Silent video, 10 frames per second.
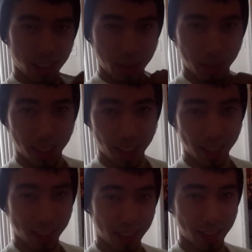It's
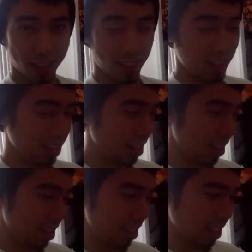because
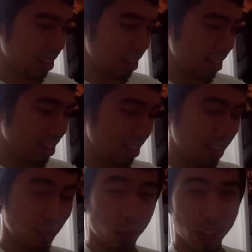
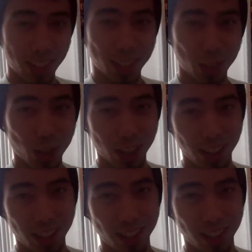if one gets dirty...